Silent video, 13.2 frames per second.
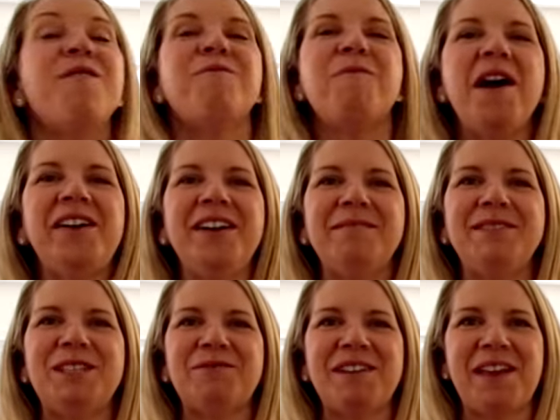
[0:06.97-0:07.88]
Welcome
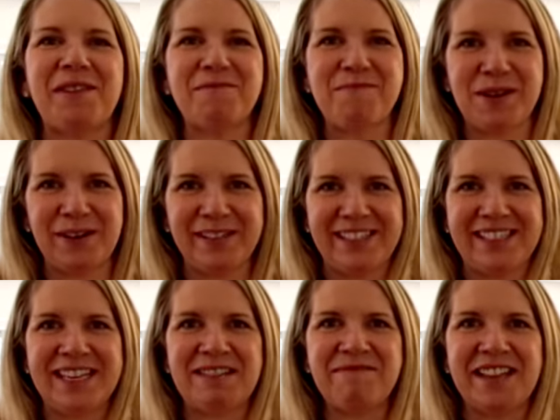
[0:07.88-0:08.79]
to another Berns
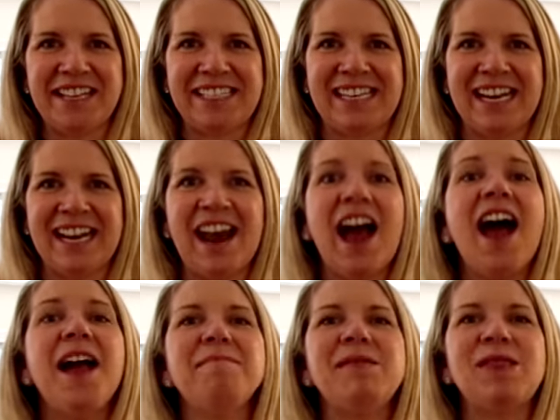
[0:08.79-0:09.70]
Team listing.
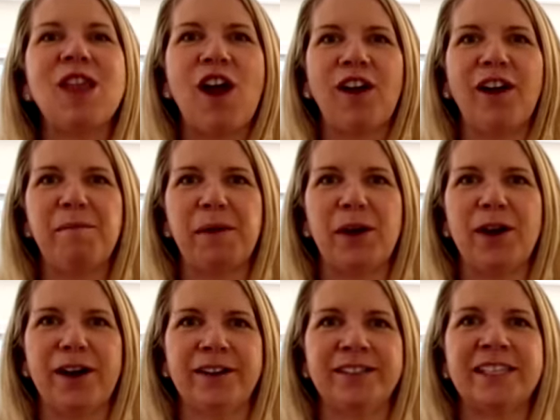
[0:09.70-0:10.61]
I'm Laura
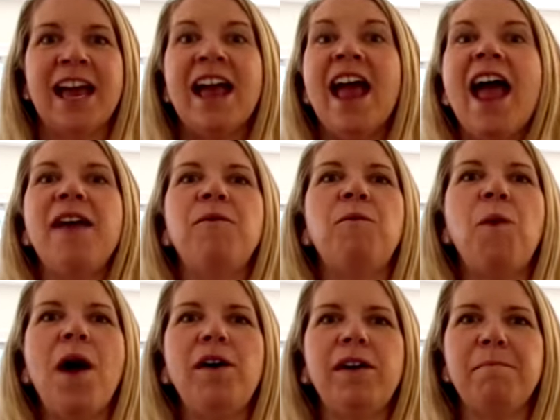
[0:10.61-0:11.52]
Berns, and
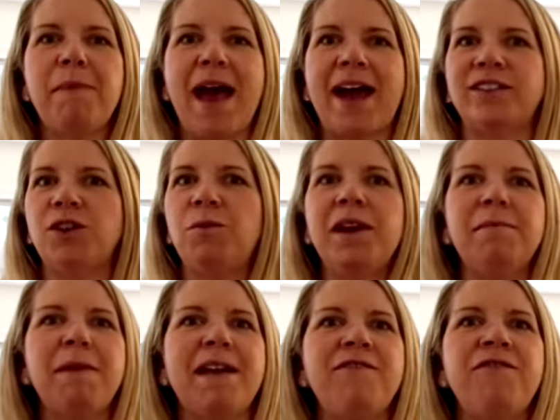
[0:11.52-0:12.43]
welcome back to one
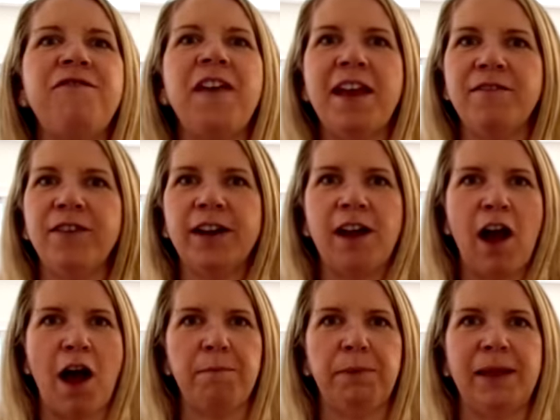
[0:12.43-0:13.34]
of my favorite
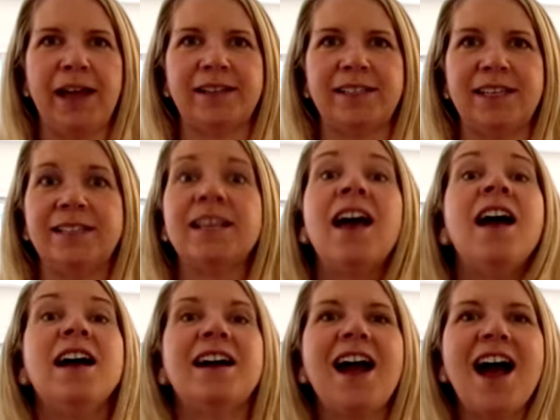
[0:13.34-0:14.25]
complexes,
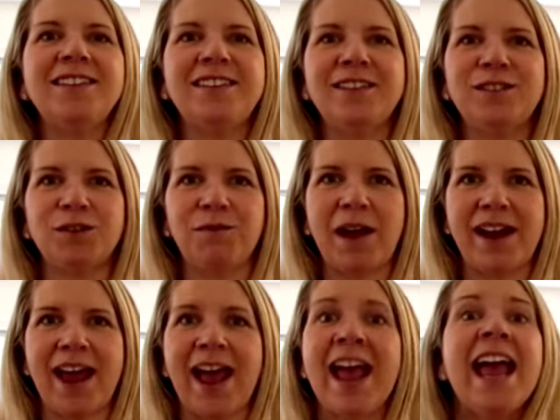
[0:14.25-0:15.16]
Casa
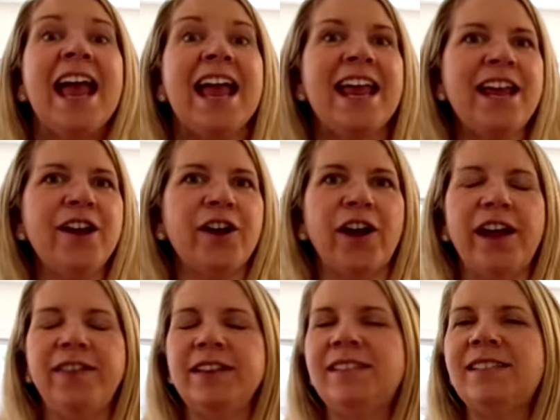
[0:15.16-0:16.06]
Serena, here
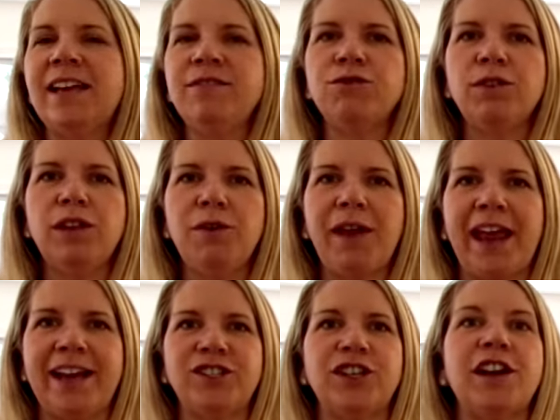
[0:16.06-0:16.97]
in the central
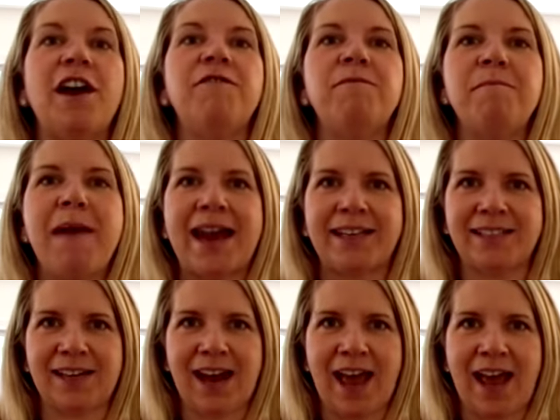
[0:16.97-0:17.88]
location of
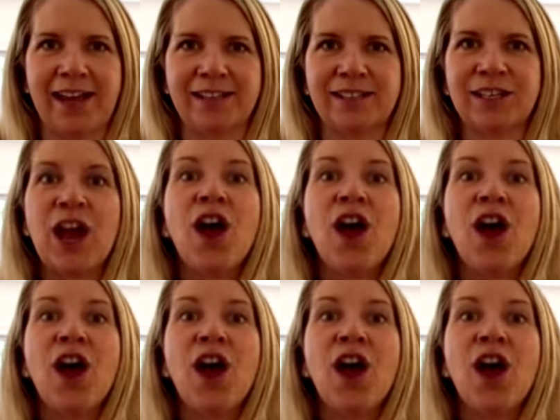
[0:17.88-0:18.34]
Madison Heights.